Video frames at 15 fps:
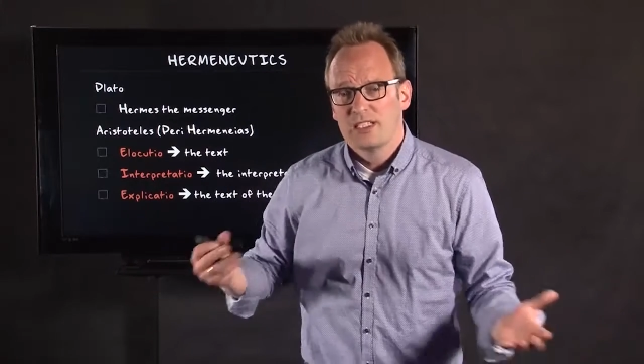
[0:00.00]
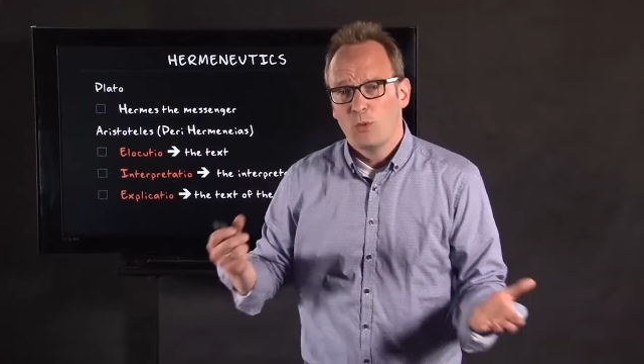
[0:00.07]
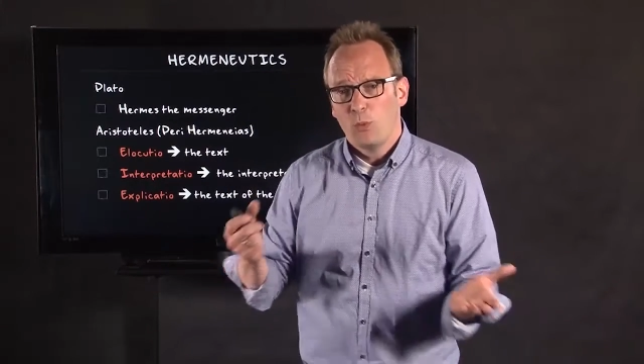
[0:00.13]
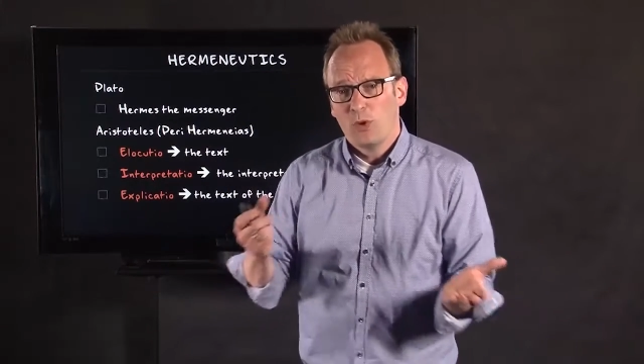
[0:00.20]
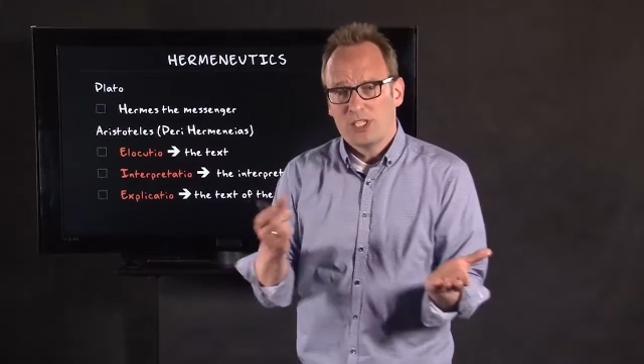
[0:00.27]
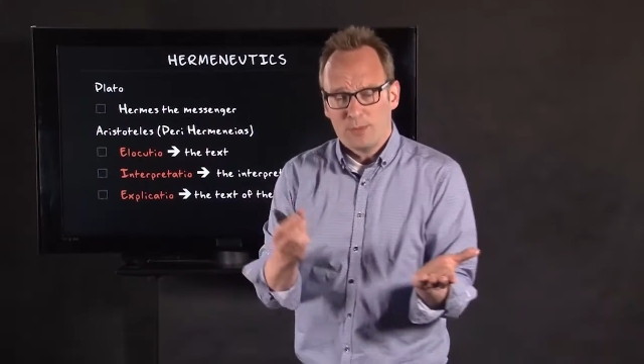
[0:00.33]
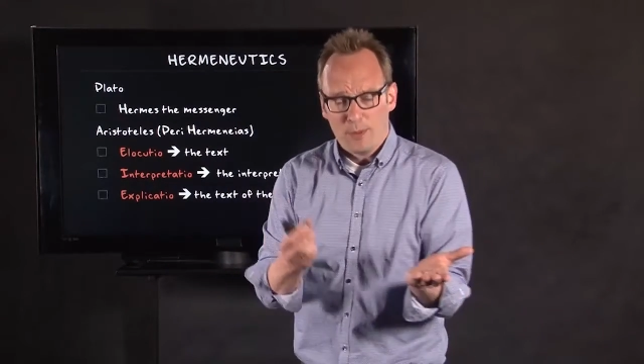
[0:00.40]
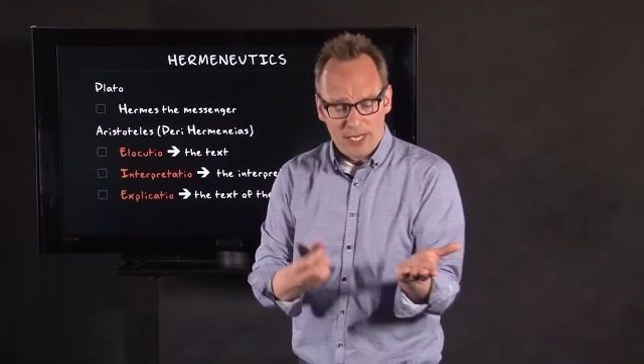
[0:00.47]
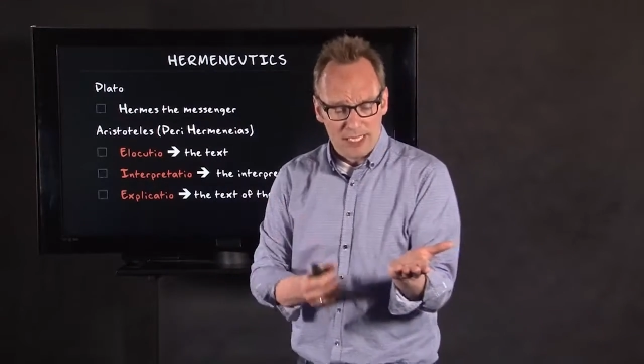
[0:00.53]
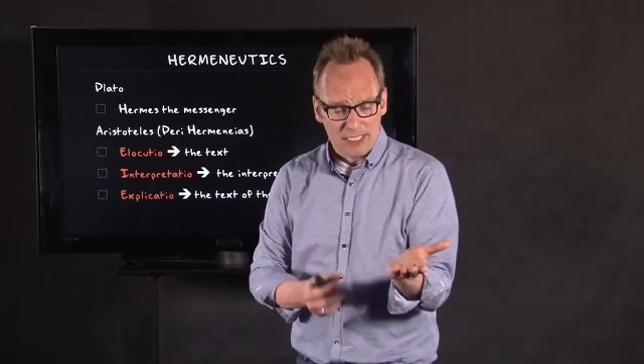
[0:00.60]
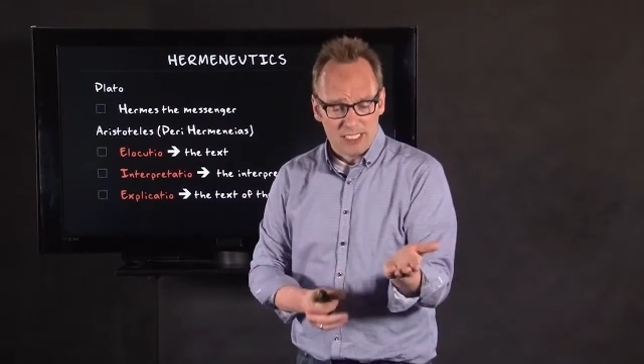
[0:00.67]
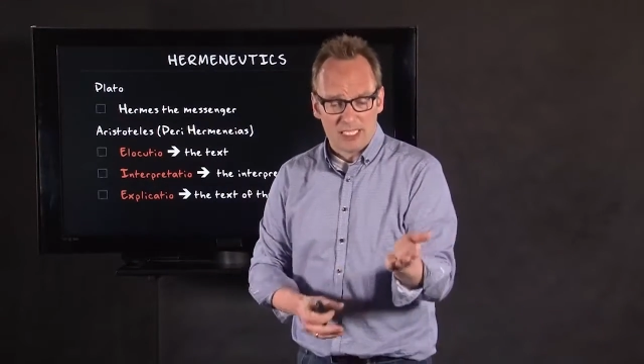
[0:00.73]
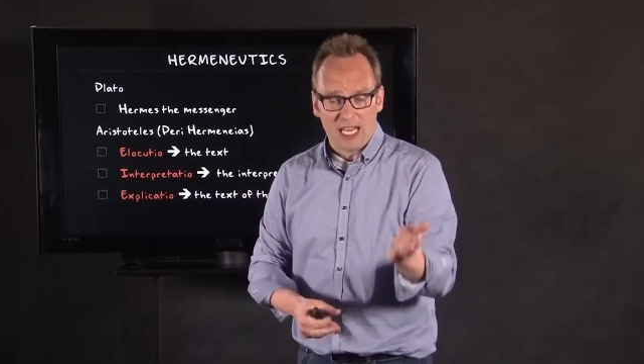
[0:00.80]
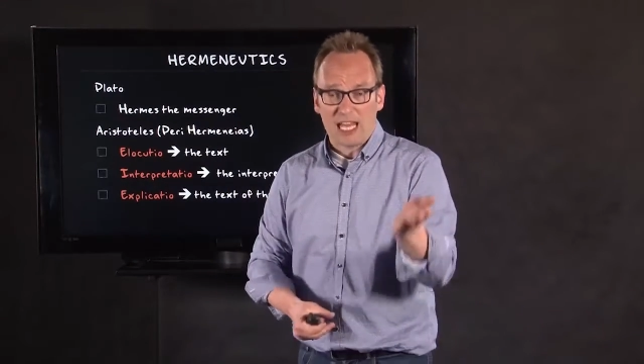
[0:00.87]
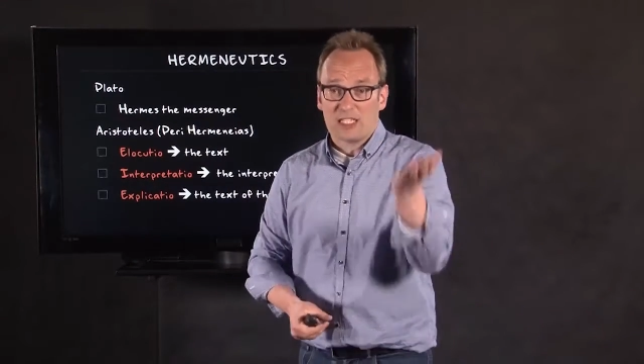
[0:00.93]
which
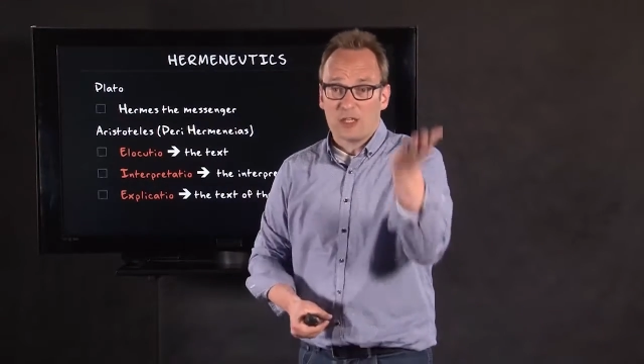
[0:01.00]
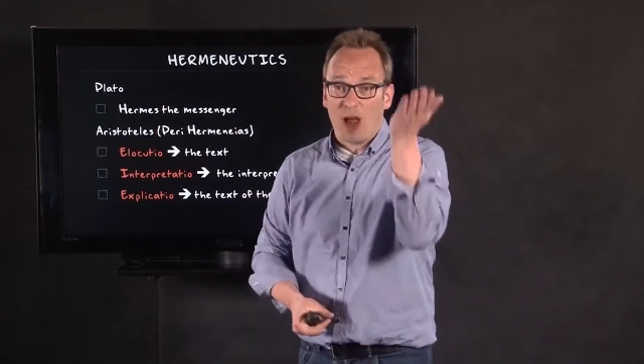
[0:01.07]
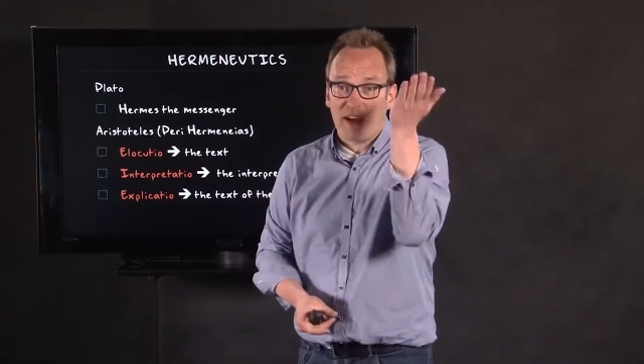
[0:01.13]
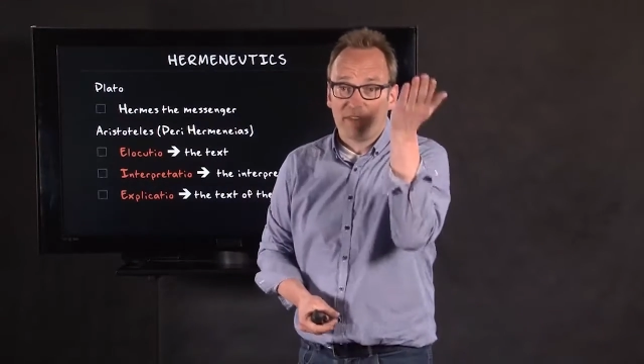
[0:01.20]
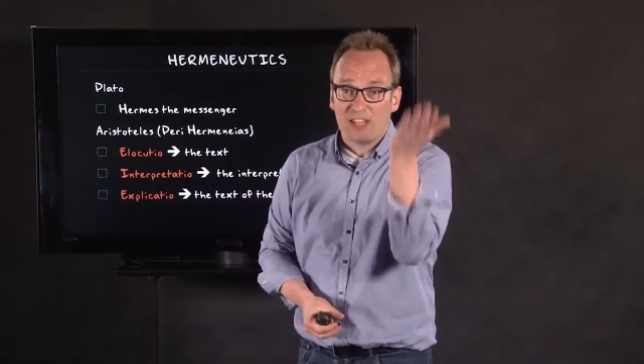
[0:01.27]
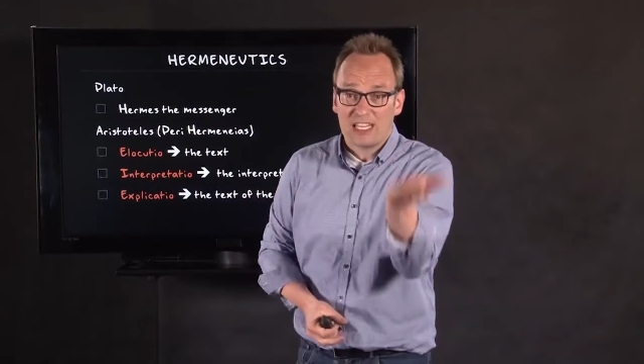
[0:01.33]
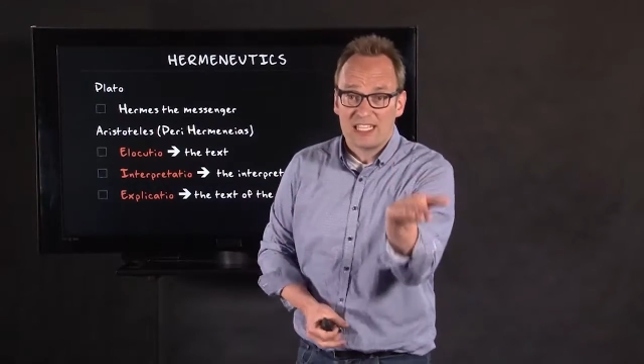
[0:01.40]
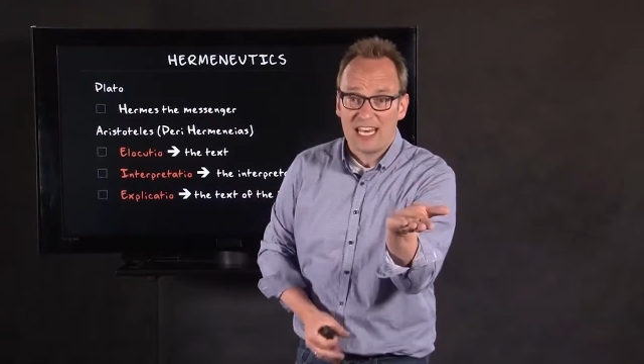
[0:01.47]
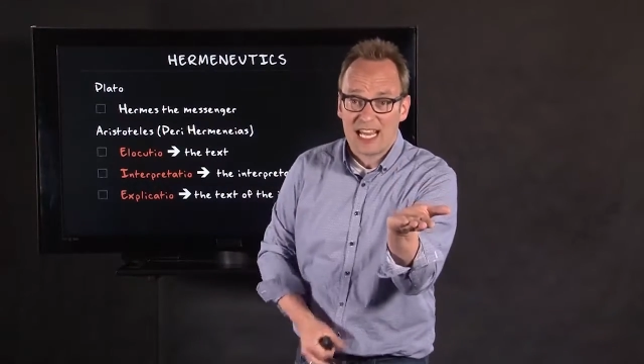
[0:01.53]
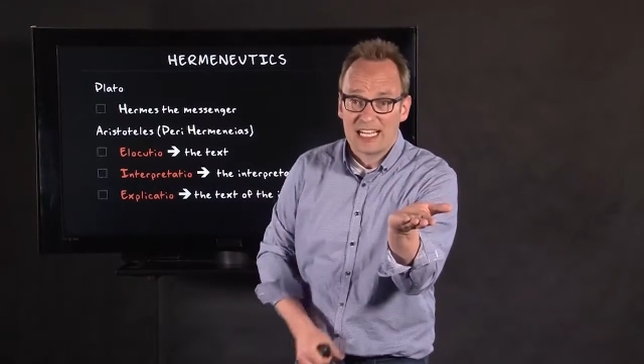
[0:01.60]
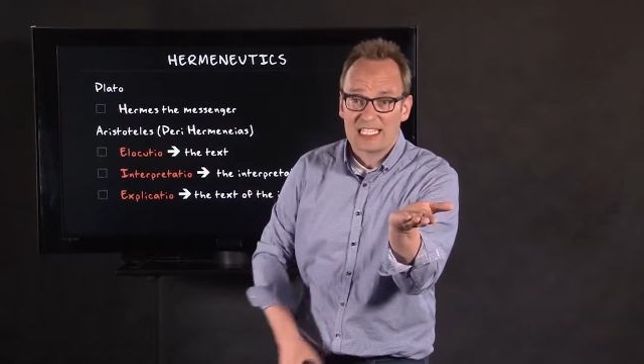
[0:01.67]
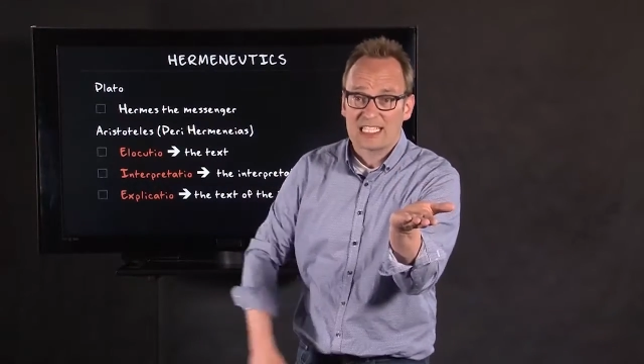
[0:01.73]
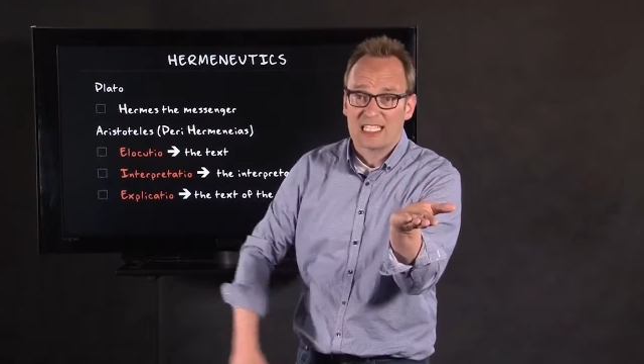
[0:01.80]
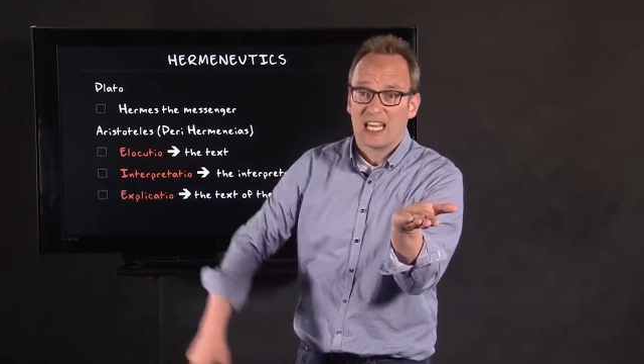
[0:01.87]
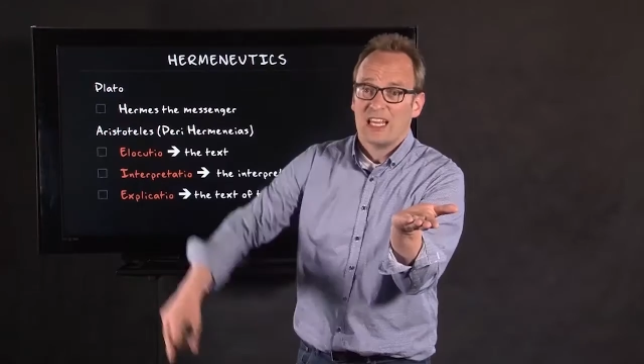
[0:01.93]
means that you have the
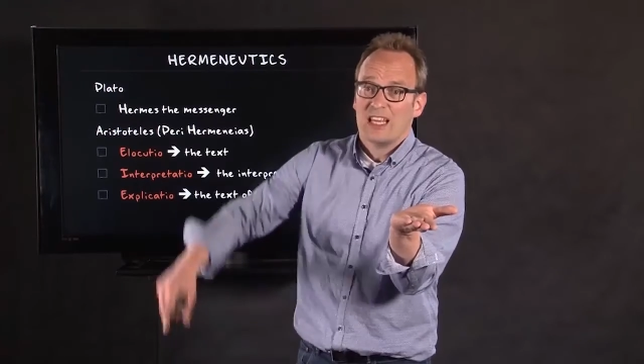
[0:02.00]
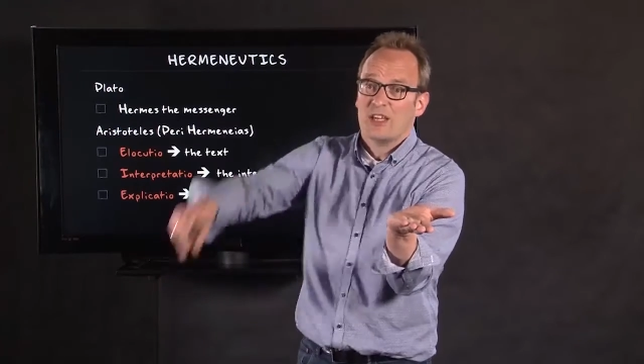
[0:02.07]
text,